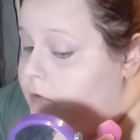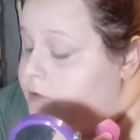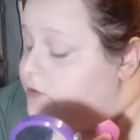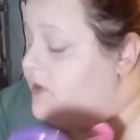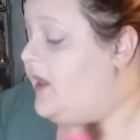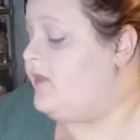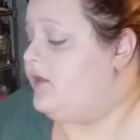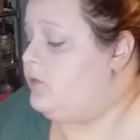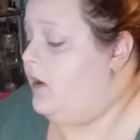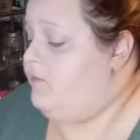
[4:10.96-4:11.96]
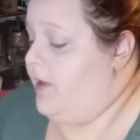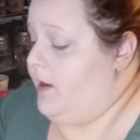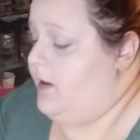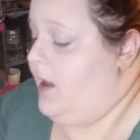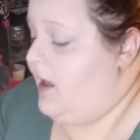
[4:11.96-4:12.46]
So yeah, that's where I've been.
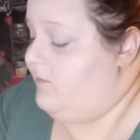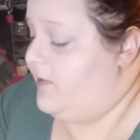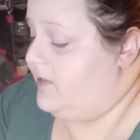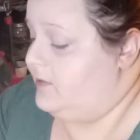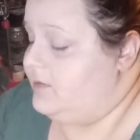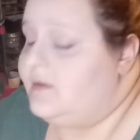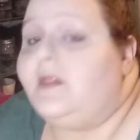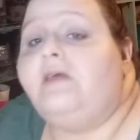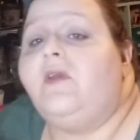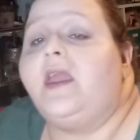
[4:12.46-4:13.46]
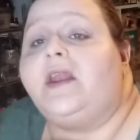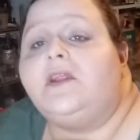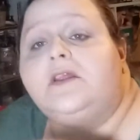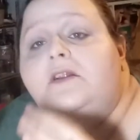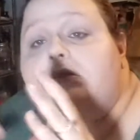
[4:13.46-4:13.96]
I've been living in a
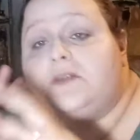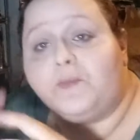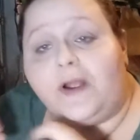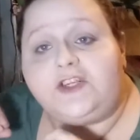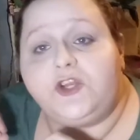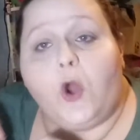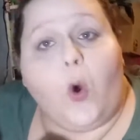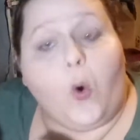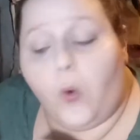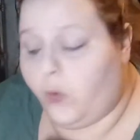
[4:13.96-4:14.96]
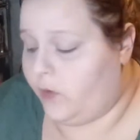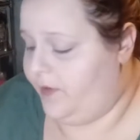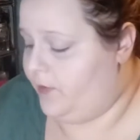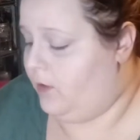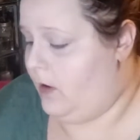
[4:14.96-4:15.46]
little depression hole in
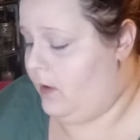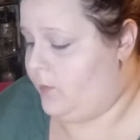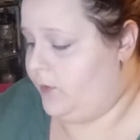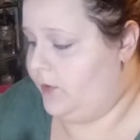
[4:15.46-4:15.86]
the ground.